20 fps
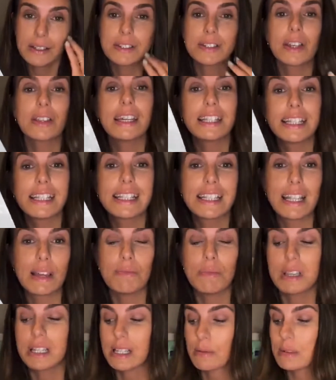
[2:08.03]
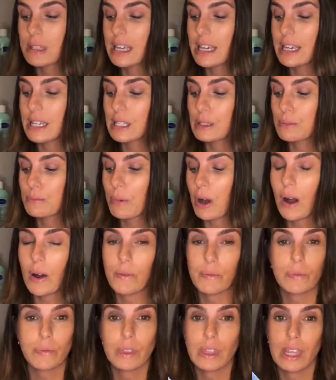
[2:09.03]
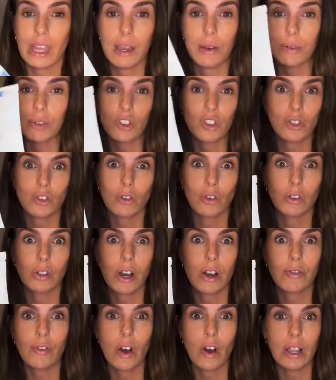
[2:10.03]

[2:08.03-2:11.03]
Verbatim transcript: so they did send me some of these, but it was just not enough.